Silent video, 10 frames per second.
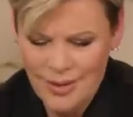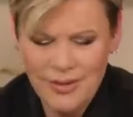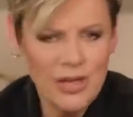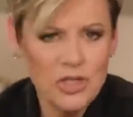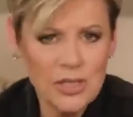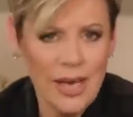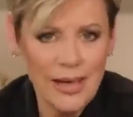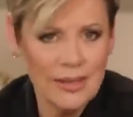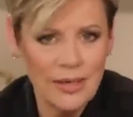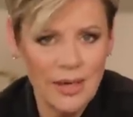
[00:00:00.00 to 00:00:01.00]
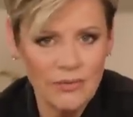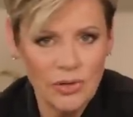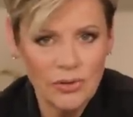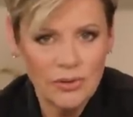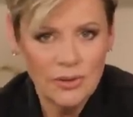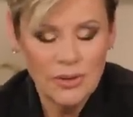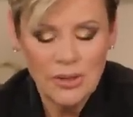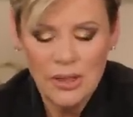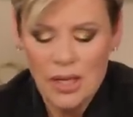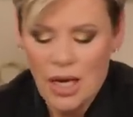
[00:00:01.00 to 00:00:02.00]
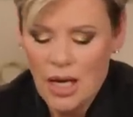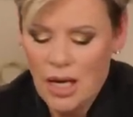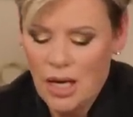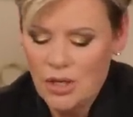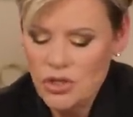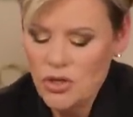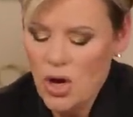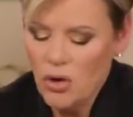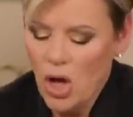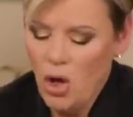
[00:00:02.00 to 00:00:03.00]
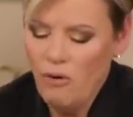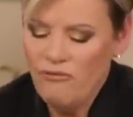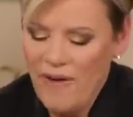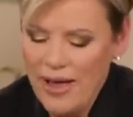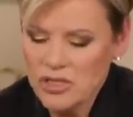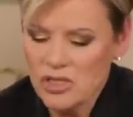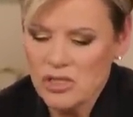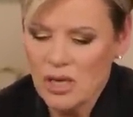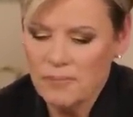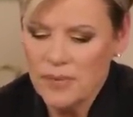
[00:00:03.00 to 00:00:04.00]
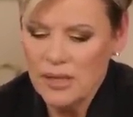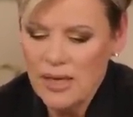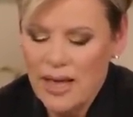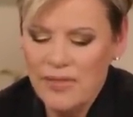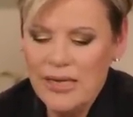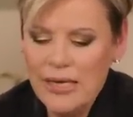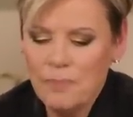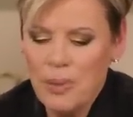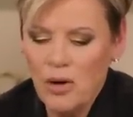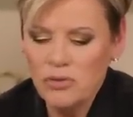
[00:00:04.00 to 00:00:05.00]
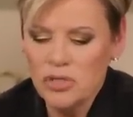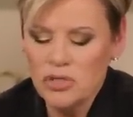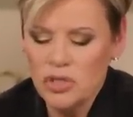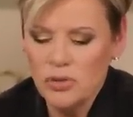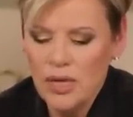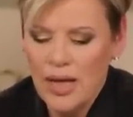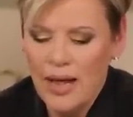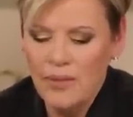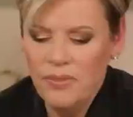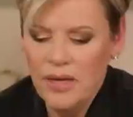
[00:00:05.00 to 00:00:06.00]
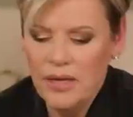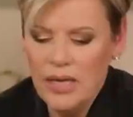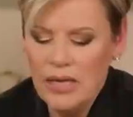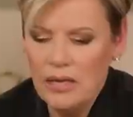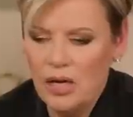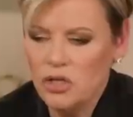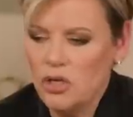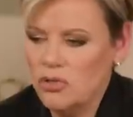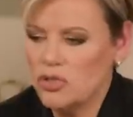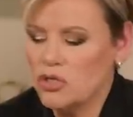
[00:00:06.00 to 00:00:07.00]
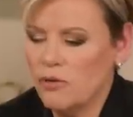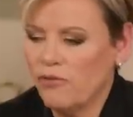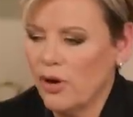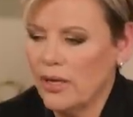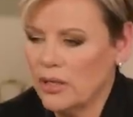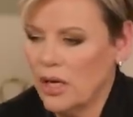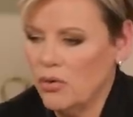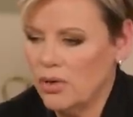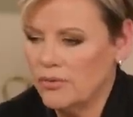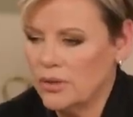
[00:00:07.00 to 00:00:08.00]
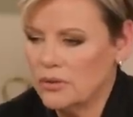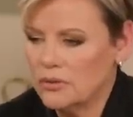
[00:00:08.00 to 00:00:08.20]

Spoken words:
That's just like the devil. You go to hold fast to something and then he opposes you and then he accuses you for letting go of it.